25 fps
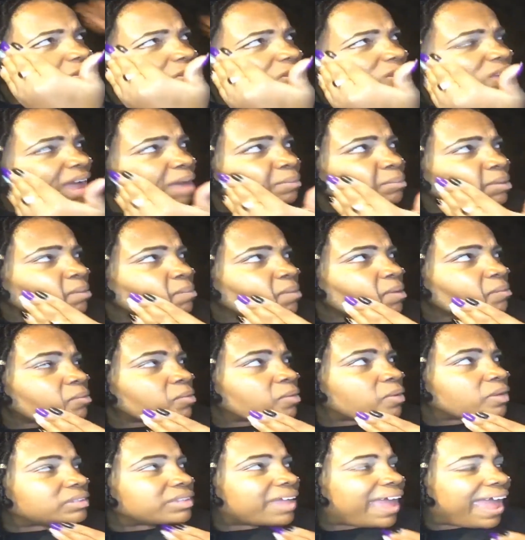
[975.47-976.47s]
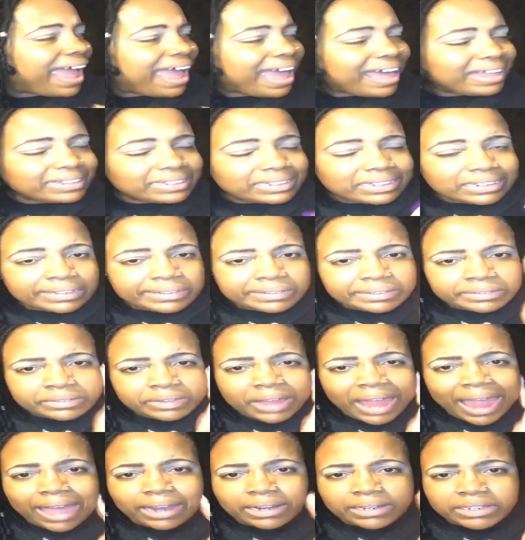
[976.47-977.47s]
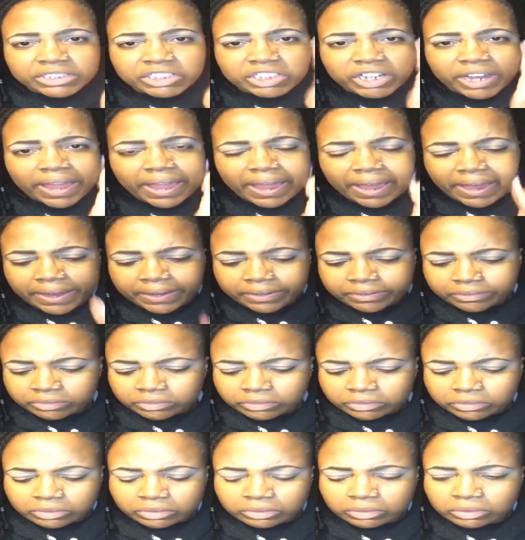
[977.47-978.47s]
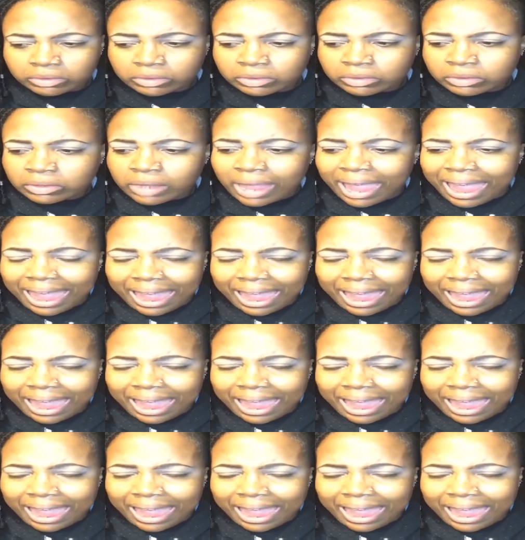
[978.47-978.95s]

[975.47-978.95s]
How many people is Allie, That's Allie J, uh-huh.